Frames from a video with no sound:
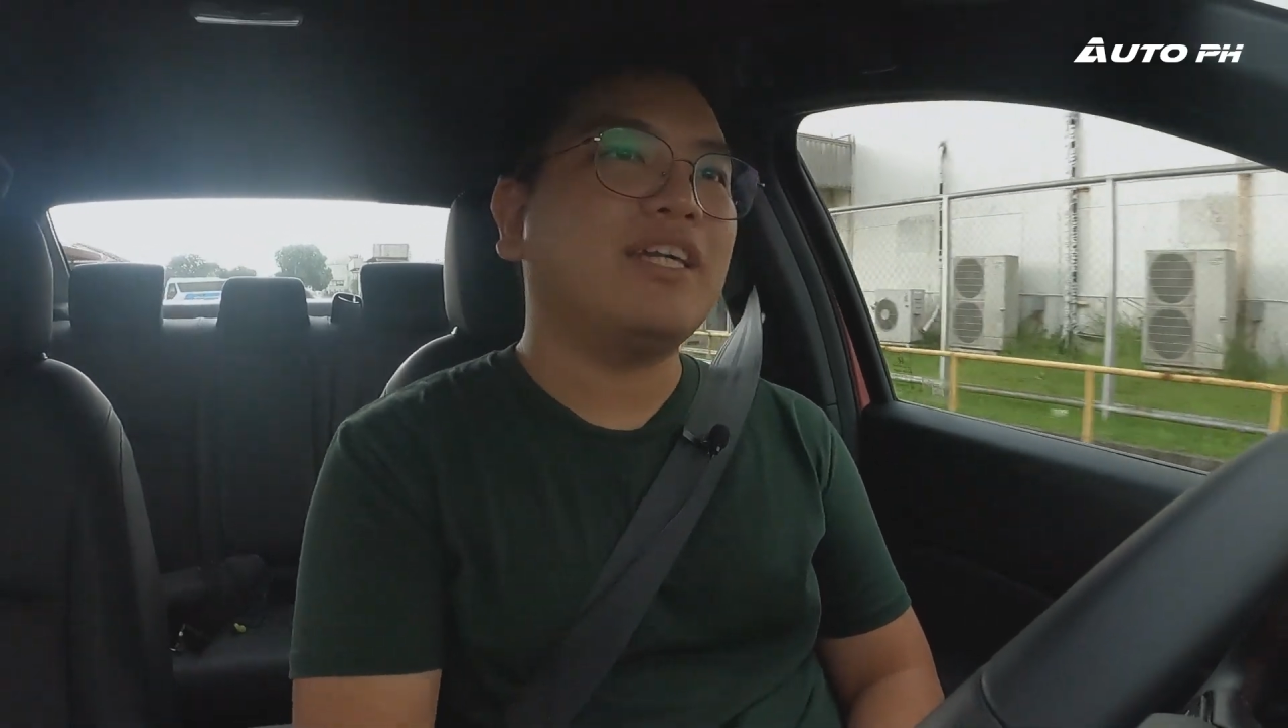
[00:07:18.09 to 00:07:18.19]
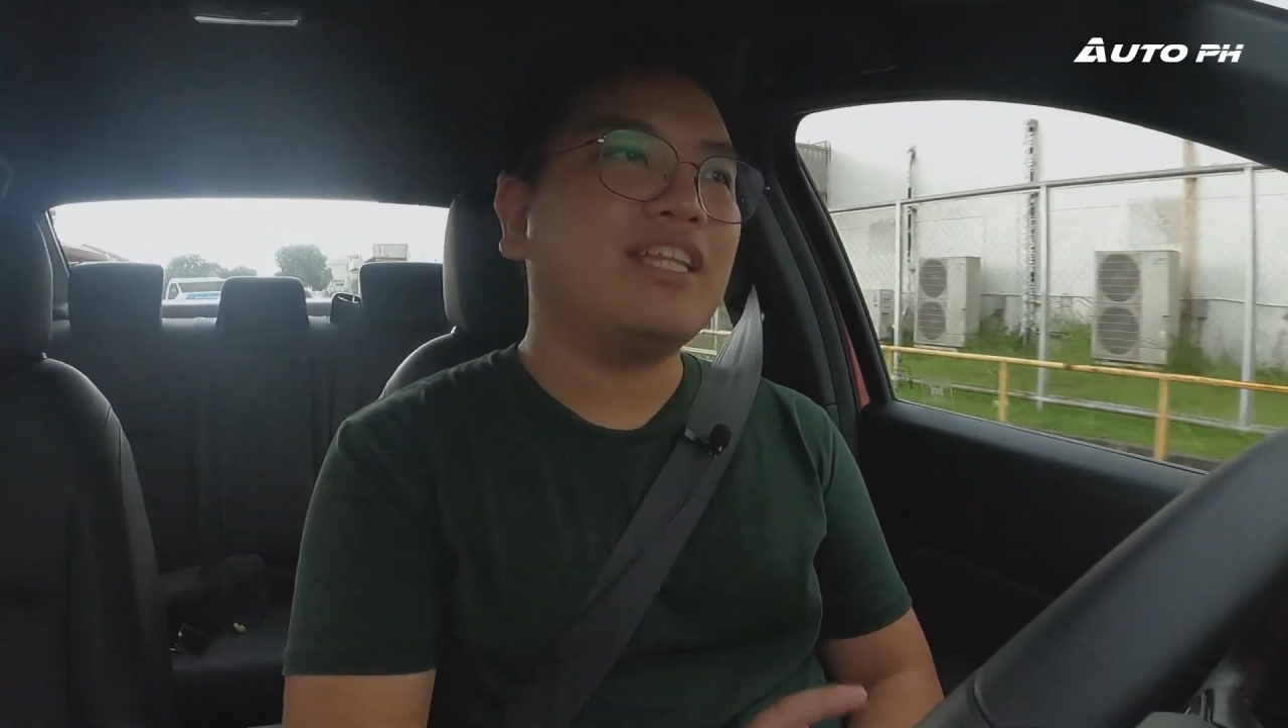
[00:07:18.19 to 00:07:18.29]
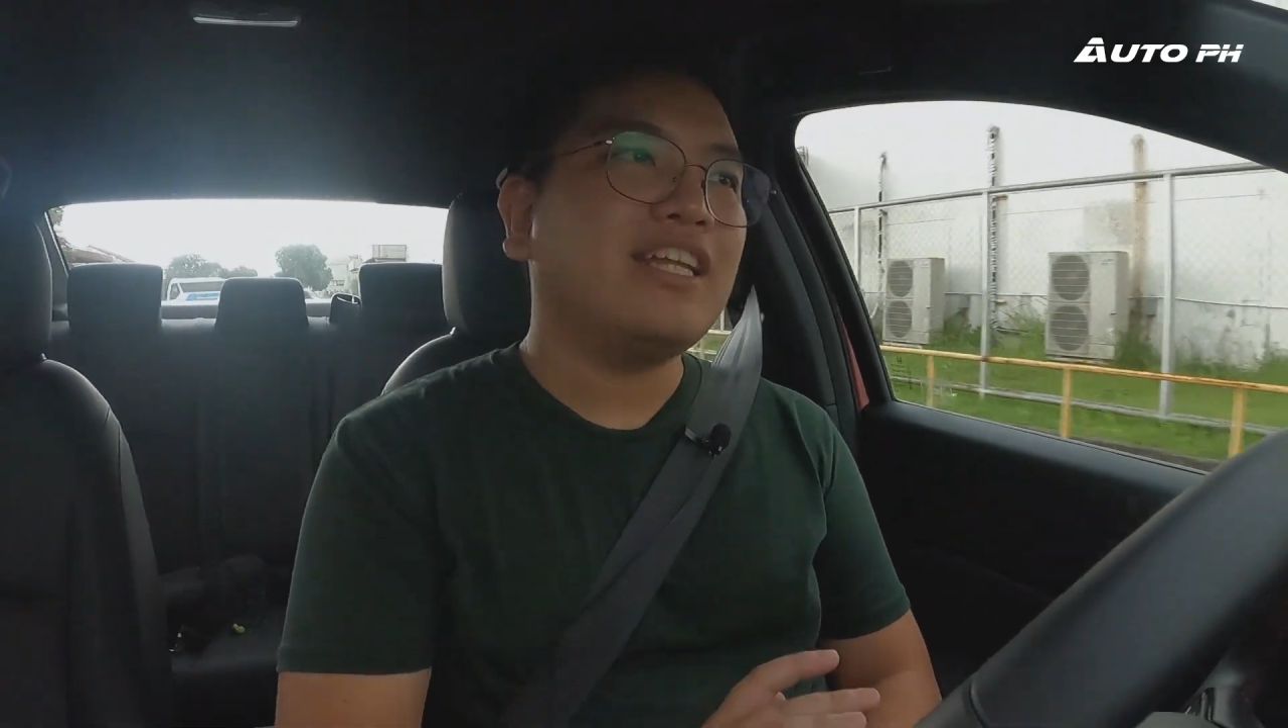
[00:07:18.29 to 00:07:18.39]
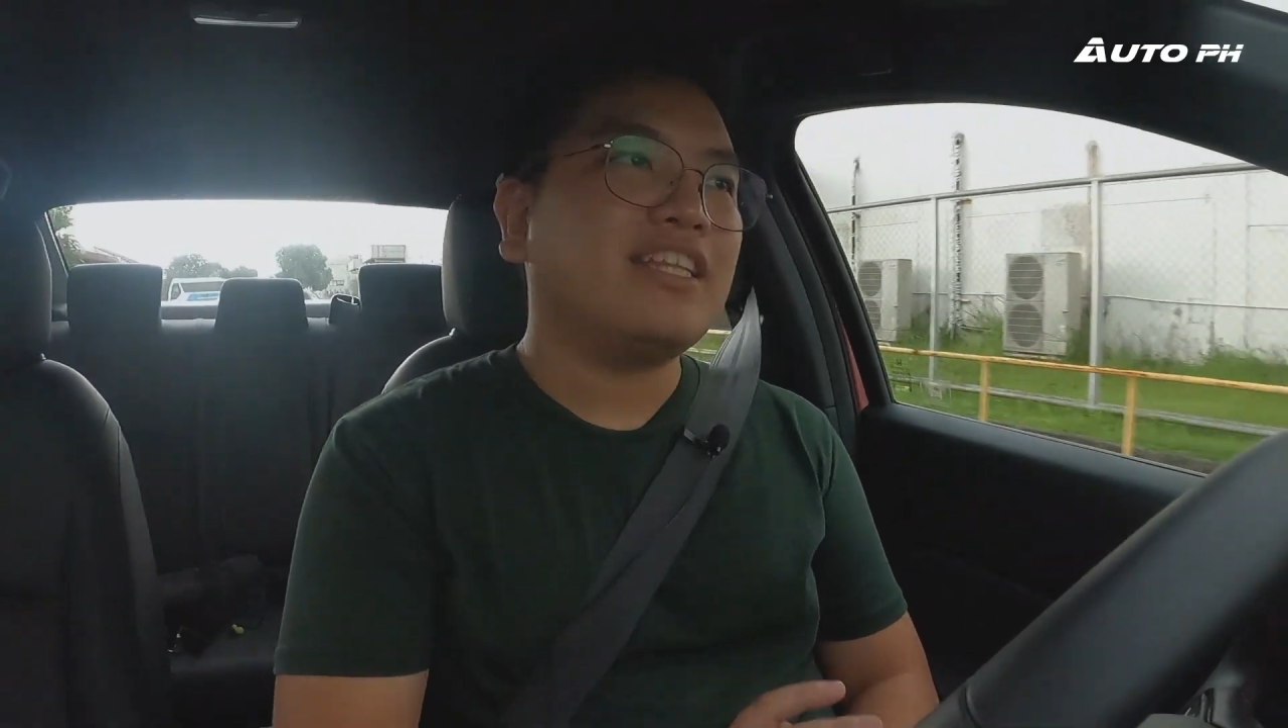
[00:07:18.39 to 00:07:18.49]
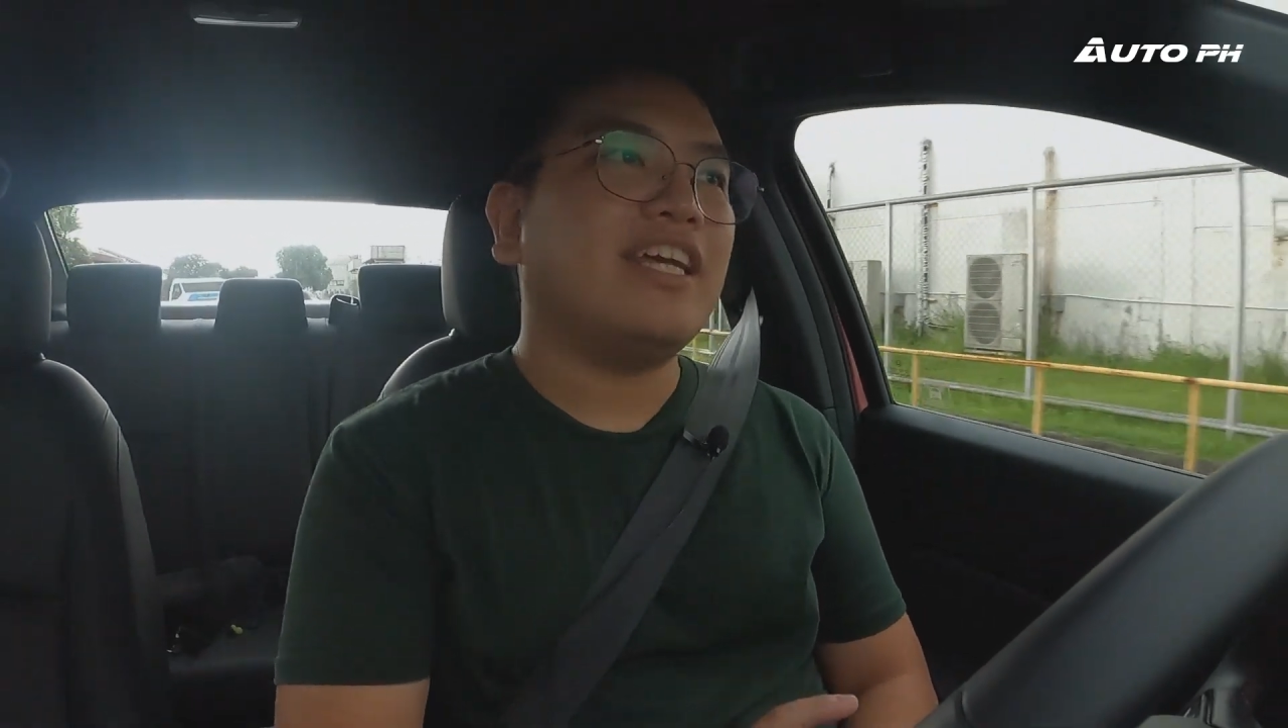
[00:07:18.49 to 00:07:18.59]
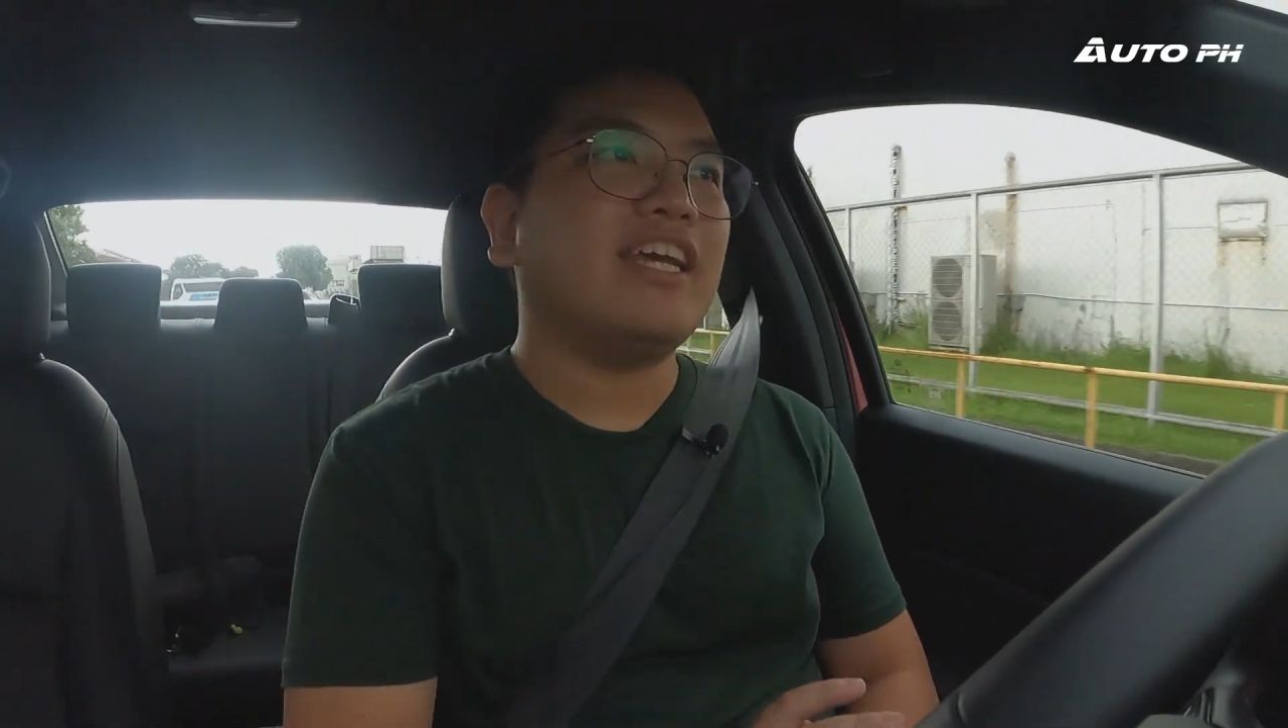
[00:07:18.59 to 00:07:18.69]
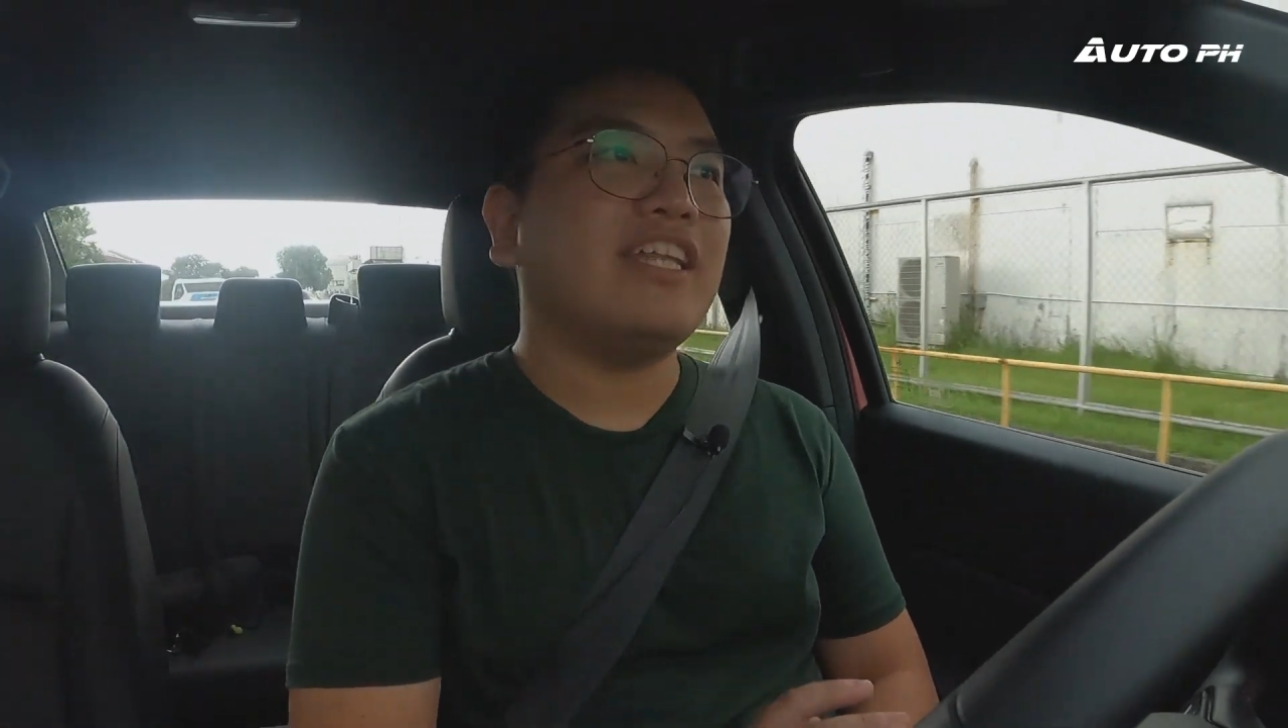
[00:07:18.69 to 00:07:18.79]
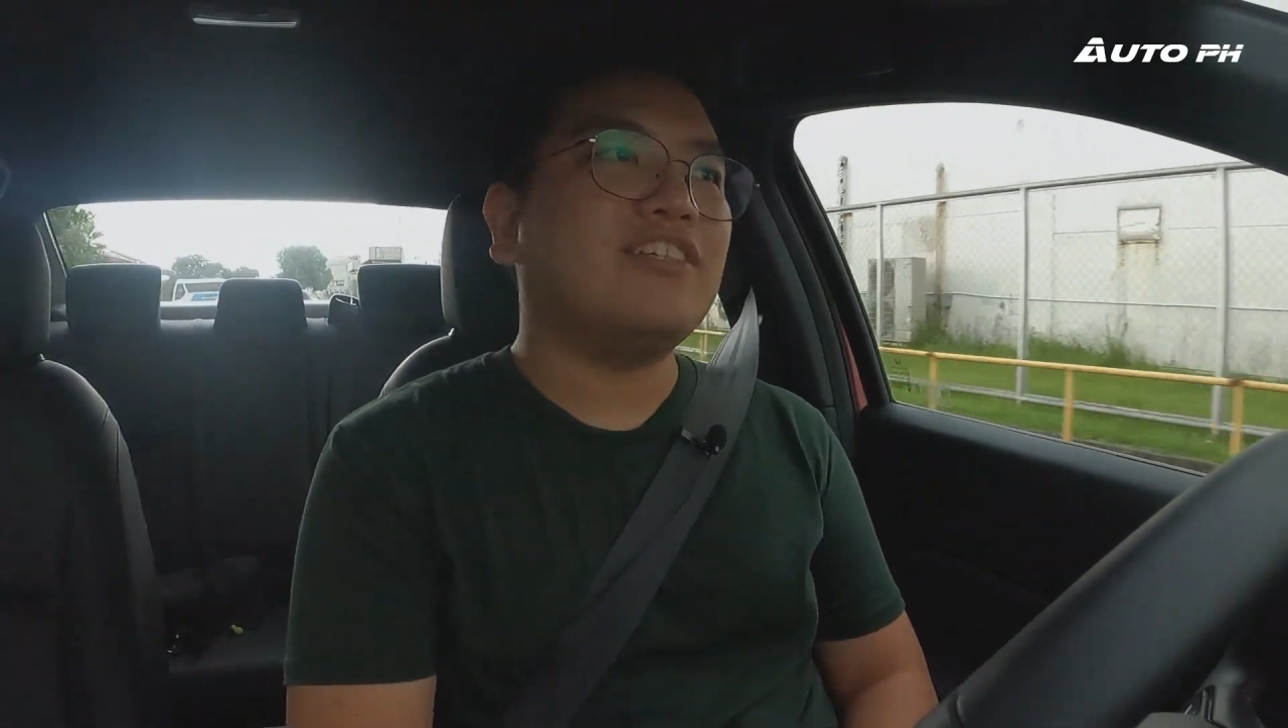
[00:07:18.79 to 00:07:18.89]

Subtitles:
but again,